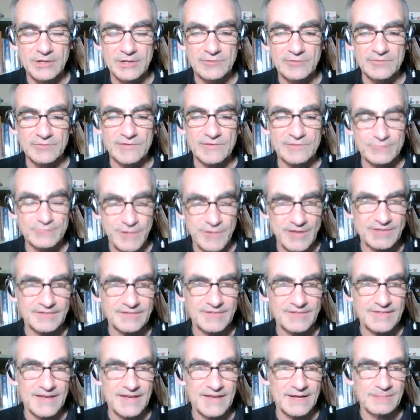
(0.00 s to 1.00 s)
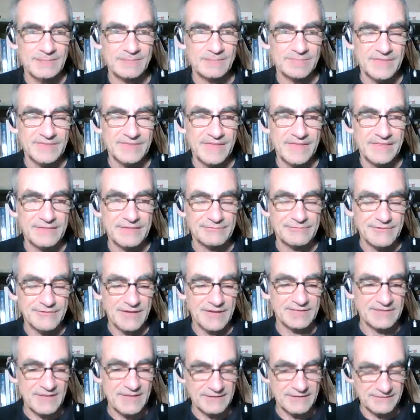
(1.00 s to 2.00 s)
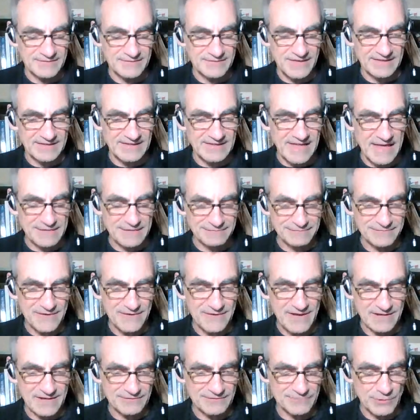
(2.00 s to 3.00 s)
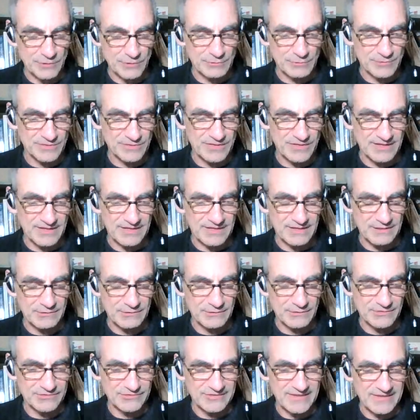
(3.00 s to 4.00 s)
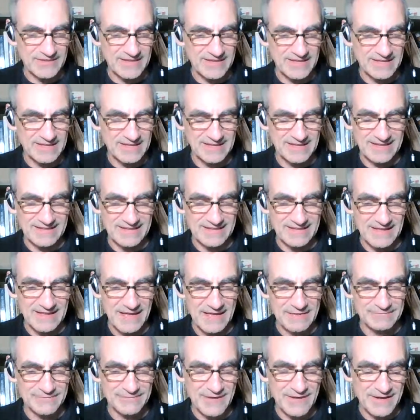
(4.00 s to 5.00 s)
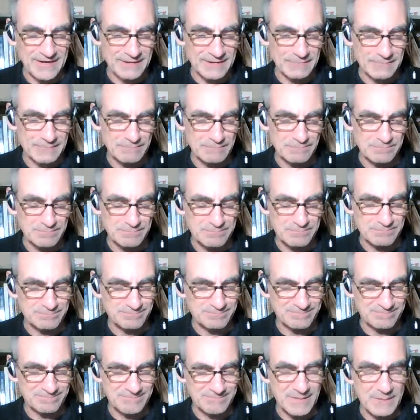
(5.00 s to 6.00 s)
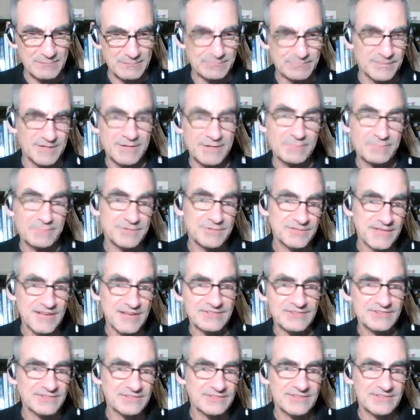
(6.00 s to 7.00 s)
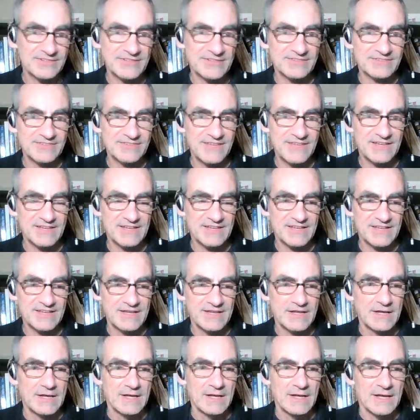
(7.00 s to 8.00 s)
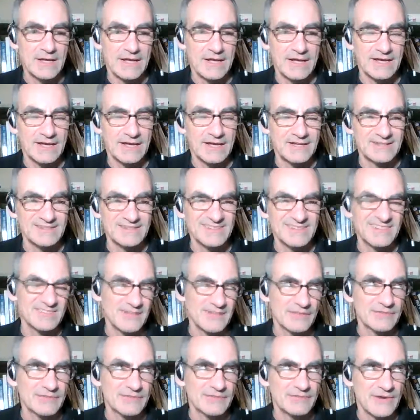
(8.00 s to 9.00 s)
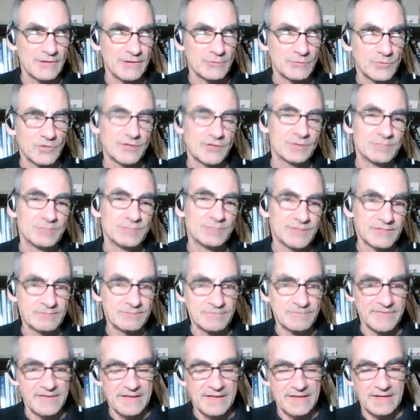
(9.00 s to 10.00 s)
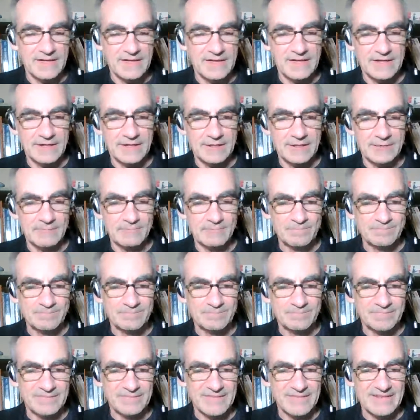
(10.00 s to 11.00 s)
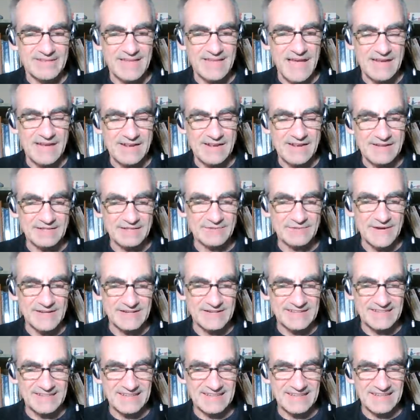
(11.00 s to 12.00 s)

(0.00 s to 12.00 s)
respond to that. And then they've got kind of that FI role where they can use FI manipulation, let's say. Uh, it's not the right word, but um, at any rate,